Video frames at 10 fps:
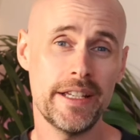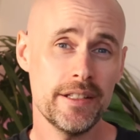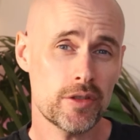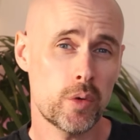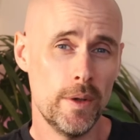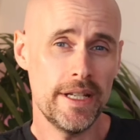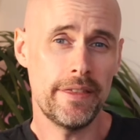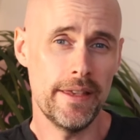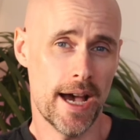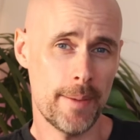I can tweak
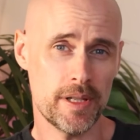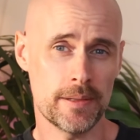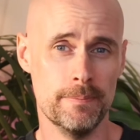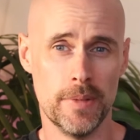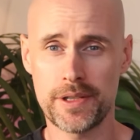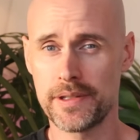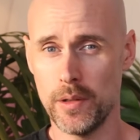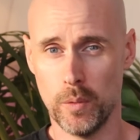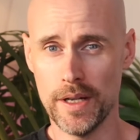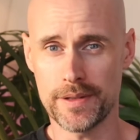the app as much as I
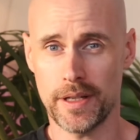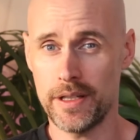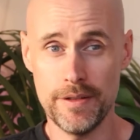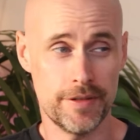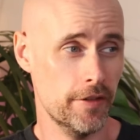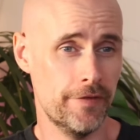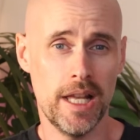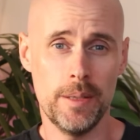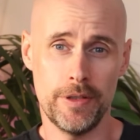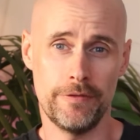want. I can
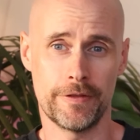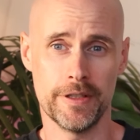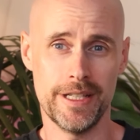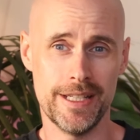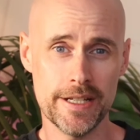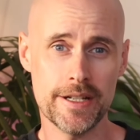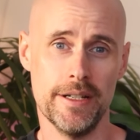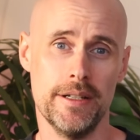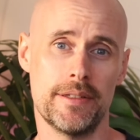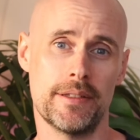develop it for
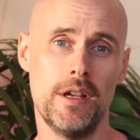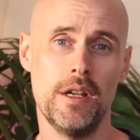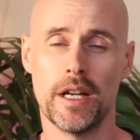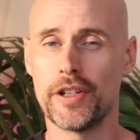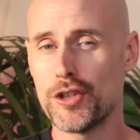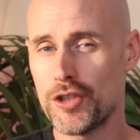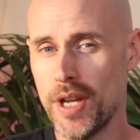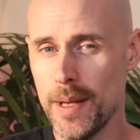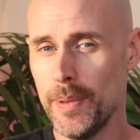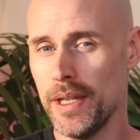years. I can
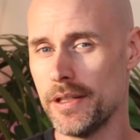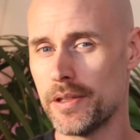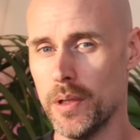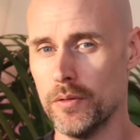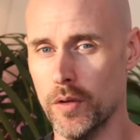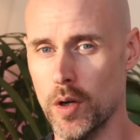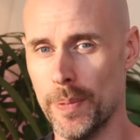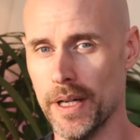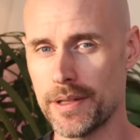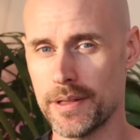shape it into a
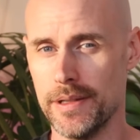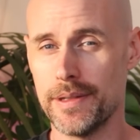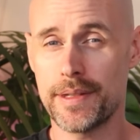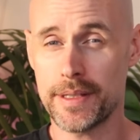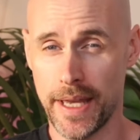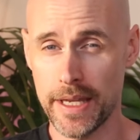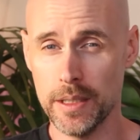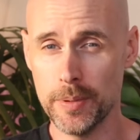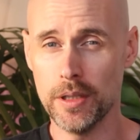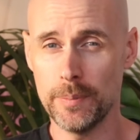robust and
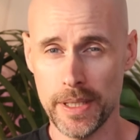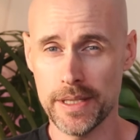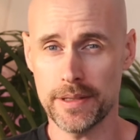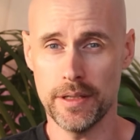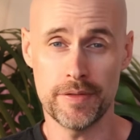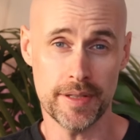scalable piece of